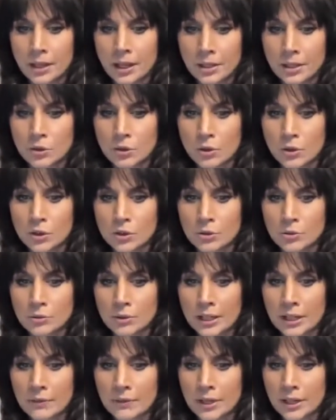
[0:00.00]
As long as you
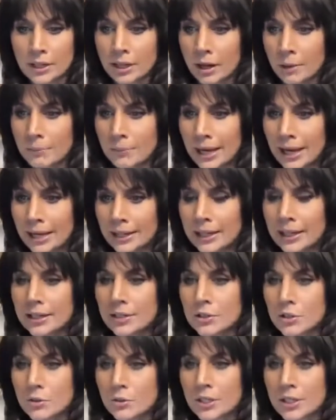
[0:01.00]
leave and come back
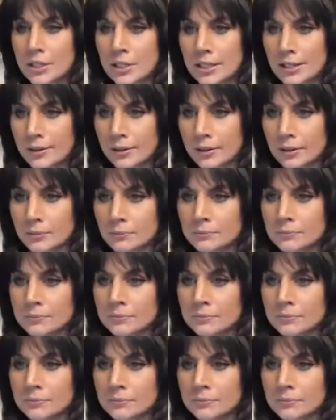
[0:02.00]
in, you can hear.